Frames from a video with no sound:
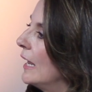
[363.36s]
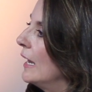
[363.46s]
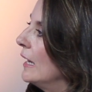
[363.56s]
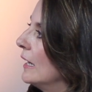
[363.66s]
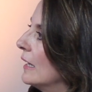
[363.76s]

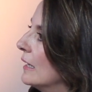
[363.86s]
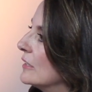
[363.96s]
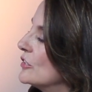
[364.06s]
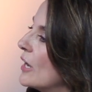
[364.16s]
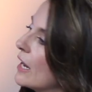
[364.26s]
a
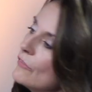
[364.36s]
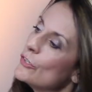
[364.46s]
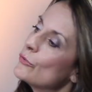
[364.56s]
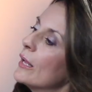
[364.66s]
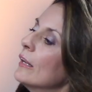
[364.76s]
shot of
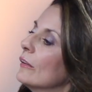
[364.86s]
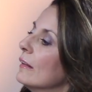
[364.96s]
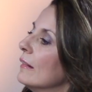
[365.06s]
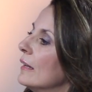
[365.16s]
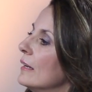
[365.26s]

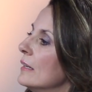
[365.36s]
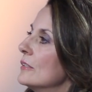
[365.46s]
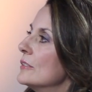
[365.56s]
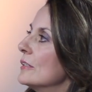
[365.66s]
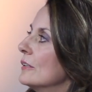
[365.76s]
adrenaline that
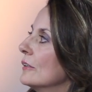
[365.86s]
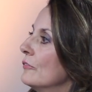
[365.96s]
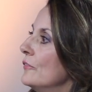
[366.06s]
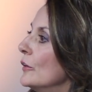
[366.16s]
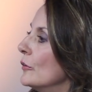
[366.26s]
is a
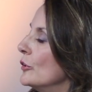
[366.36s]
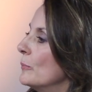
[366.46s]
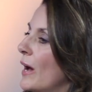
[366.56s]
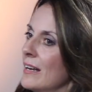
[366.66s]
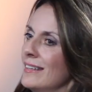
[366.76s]
fear in your
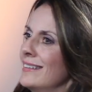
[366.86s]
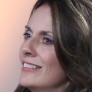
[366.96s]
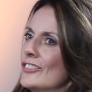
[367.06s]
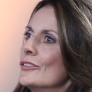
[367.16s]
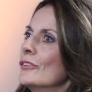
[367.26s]
body.
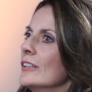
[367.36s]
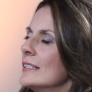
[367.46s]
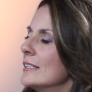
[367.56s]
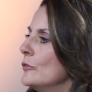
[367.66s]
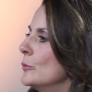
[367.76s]
It's surely
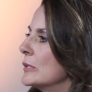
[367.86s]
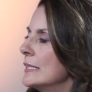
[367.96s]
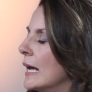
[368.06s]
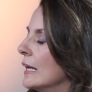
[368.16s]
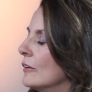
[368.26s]
as if you were
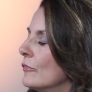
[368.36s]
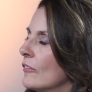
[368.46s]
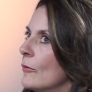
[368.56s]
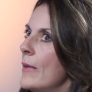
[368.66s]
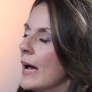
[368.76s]
standing in front
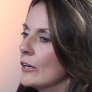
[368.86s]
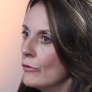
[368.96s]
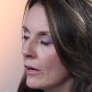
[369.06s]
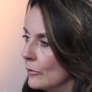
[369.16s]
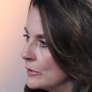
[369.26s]
of a Mack
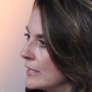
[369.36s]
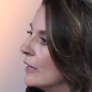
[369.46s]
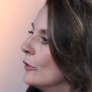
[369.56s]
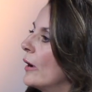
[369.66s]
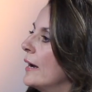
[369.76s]
truck that was
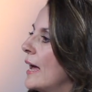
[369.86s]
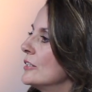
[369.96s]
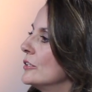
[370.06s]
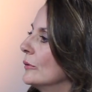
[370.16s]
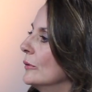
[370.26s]
headed right
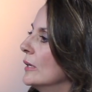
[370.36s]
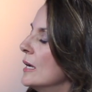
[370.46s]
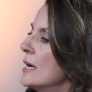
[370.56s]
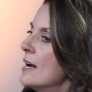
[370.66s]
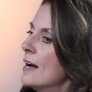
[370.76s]
at you.
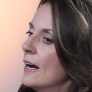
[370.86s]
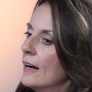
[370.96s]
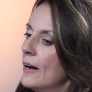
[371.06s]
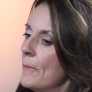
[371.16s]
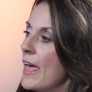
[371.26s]

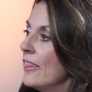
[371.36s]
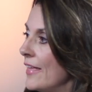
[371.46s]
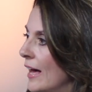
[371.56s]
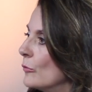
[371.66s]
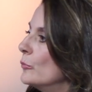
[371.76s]
Right. And
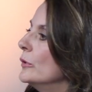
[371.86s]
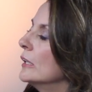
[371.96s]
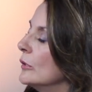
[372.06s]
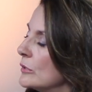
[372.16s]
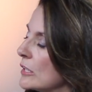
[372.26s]
that
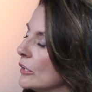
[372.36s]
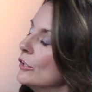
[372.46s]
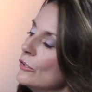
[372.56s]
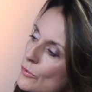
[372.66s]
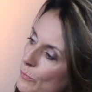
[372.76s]
really was a
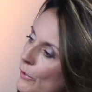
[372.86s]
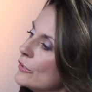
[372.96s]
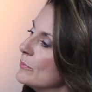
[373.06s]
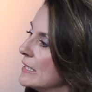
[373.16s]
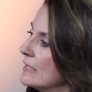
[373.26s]
huge blow
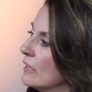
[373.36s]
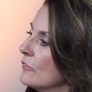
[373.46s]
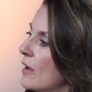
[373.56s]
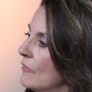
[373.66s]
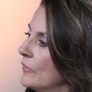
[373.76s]
to my
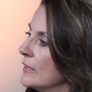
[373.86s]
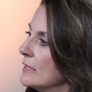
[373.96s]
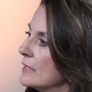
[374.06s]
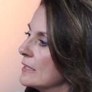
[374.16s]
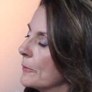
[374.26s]

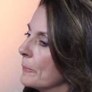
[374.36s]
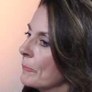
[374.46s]
self-confidence.